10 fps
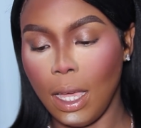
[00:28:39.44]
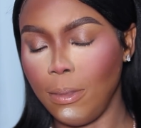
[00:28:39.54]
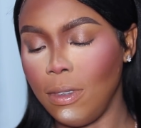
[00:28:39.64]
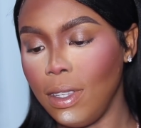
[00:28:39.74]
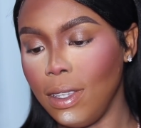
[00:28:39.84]

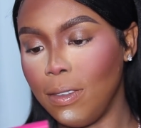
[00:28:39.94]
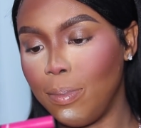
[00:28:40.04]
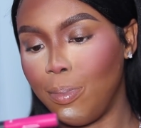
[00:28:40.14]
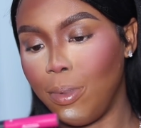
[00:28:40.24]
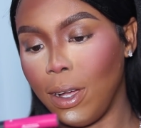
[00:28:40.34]
I'm using this
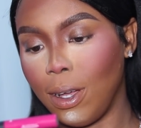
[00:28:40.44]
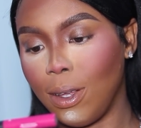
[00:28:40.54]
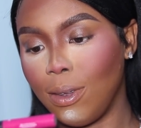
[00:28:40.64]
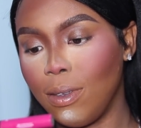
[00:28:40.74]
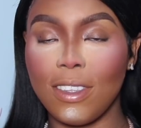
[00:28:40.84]

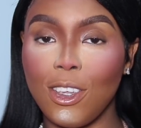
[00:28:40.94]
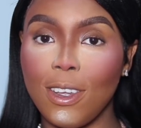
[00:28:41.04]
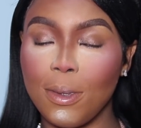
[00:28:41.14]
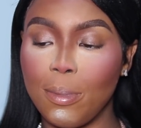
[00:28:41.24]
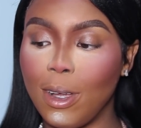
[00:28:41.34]

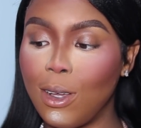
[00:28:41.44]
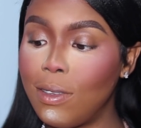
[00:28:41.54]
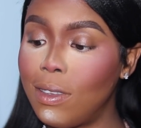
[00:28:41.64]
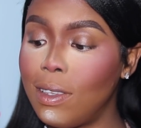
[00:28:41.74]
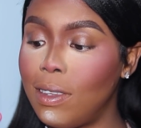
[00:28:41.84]
Secure the
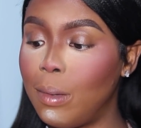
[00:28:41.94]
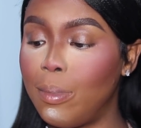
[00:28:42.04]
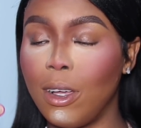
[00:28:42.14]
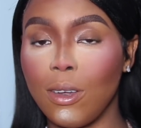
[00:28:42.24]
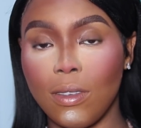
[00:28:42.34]
Brows
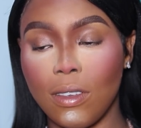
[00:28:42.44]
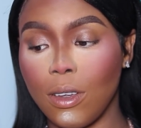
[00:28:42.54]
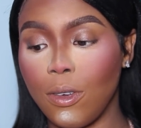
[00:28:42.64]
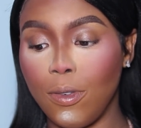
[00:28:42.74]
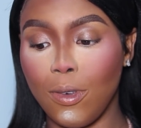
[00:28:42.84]
Tinted Brow
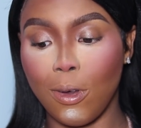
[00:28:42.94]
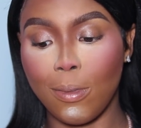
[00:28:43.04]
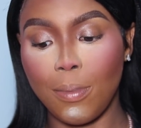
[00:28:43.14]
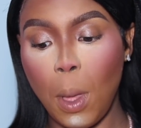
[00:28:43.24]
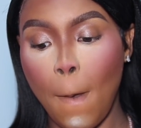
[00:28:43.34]
Gel
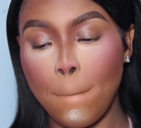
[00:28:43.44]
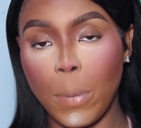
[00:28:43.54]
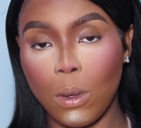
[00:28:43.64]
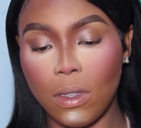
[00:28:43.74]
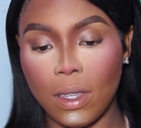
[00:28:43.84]
from
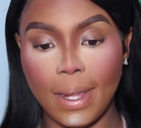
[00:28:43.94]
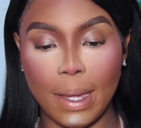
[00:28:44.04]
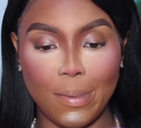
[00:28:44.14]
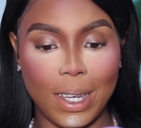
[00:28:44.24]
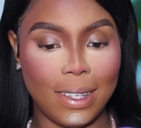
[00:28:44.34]
Beauty
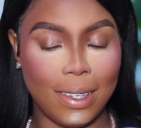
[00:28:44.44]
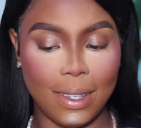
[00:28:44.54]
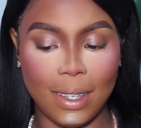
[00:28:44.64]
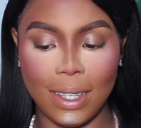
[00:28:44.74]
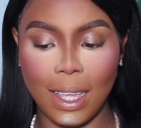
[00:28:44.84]
Line by
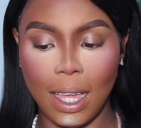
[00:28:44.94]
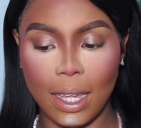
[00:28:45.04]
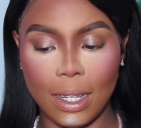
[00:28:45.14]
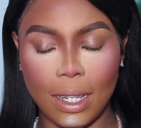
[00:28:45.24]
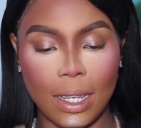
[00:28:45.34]
LYDIA,
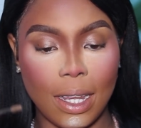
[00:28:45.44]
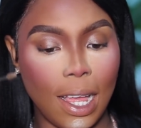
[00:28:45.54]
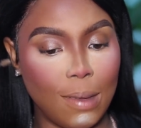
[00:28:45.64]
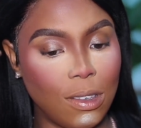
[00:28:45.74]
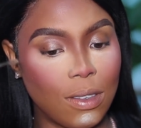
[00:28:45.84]
and
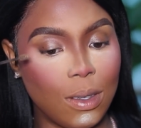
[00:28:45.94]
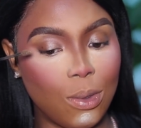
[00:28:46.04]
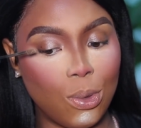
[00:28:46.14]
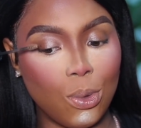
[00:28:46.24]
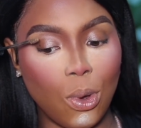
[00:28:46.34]
I'm just going
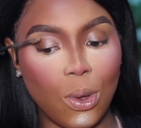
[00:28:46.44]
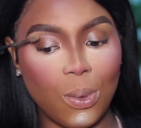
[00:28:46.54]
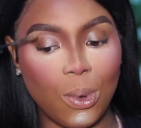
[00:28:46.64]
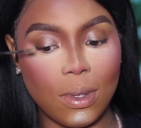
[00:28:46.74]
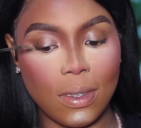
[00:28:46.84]
to do
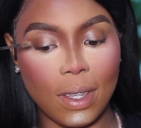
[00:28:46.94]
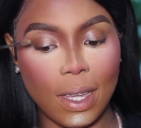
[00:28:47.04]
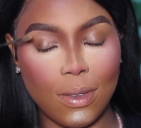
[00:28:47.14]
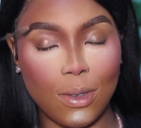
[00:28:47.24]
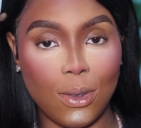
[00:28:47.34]
on one
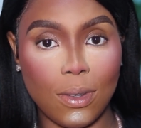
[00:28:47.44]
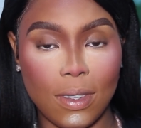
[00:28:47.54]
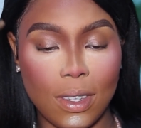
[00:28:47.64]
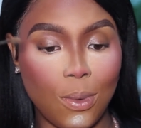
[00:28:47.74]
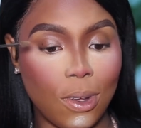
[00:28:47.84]
side so you
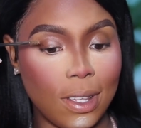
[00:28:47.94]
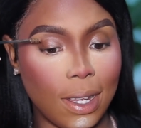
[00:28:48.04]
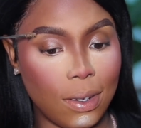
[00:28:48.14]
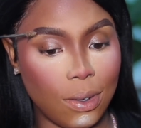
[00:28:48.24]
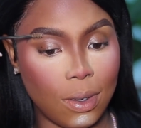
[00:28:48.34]
see what
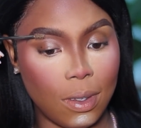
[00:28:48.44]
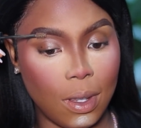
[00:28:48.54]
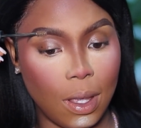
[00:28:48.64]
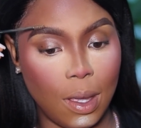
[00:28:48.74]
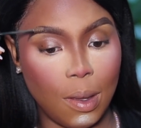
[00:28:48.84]
that does.
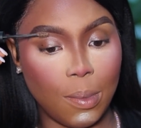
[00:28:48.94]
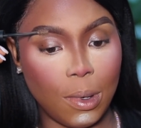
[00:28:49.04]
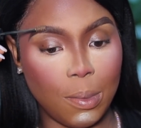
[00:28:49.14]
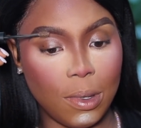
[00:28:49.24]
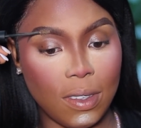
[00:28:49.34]

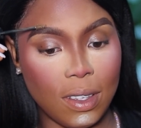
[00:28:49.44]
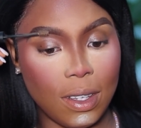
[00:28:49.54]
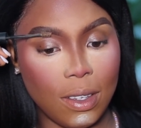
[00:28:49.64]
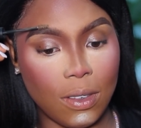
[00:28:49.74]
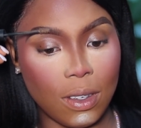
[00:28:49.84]
But it
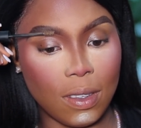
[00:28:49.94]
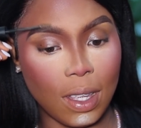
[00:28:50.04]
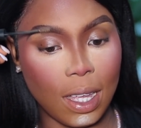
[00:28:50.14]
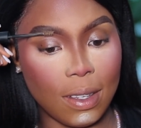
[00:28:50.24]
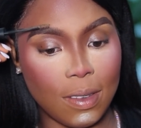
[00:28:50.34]
basically just
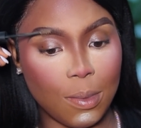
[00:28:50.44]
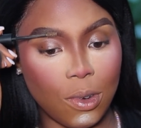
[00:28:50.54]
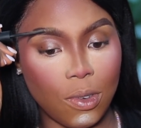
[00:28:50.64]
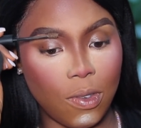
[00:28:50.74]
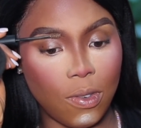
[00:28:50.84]
adds
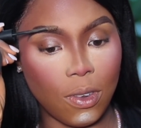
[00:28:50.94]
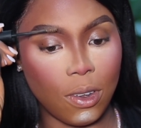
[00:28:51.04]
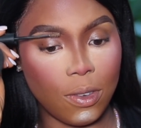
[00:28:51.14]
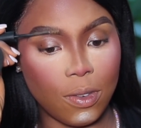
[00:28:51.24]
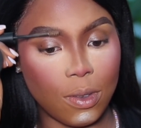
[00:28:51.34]
more
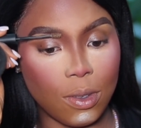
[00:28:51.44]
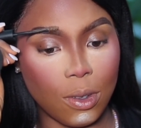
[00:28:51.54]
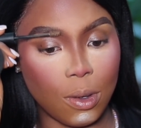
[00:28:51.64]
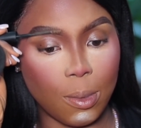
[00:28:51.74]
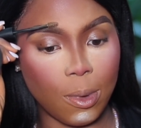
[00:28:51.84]
fluff to
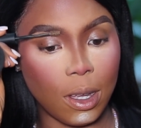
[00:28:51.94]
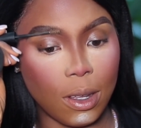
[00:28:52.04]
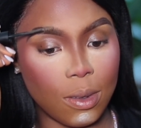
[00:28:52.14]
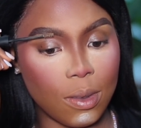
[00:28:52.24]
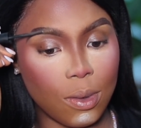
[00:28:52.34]
your
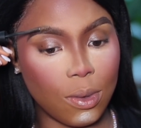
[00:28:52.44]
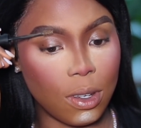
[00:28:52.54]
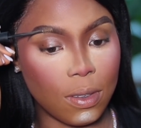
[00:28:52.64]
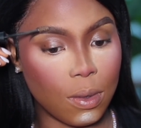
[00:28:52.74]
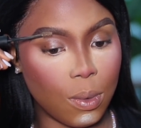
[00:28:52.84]
brows. Who
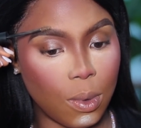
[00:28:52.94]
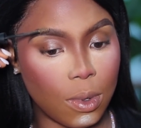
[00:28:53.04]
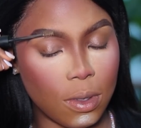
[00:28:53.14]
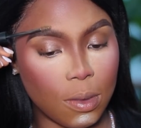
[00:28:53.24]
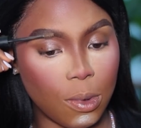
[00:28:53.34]
doesn't
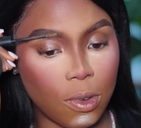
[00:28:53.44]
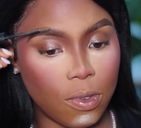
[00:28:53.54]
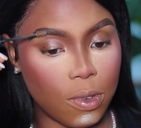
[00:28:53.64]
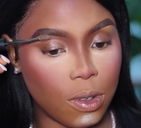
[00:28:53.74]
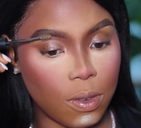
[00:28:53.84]
want more
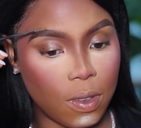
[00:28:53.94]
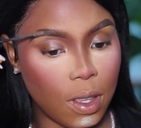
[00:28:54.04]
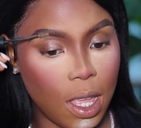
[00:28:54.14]
fluff?